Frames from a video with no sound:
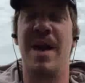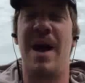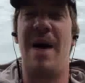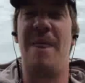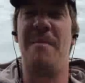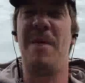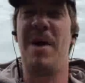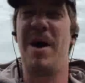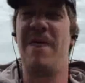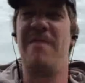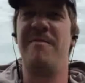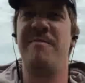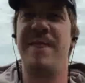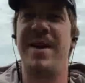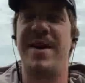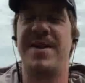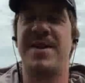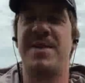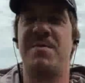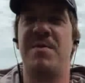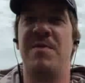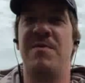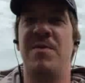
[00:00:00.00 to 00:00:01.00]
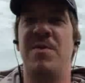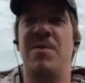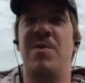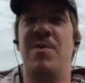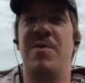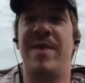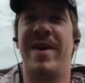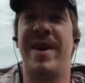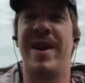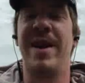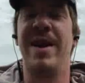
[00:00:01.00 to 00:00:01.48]
I might have met some of
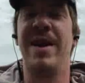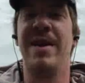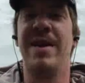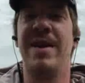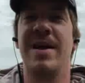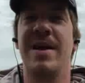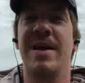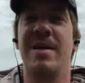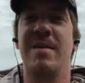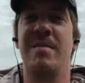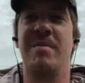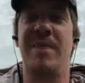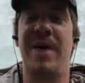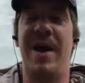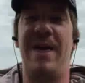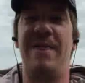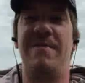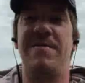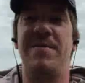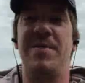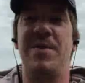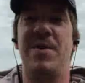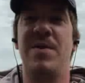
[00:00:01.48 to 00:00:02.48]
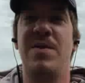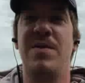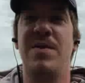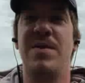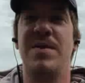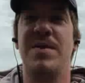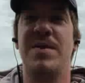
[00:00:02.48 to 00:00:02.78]
you already, but if not,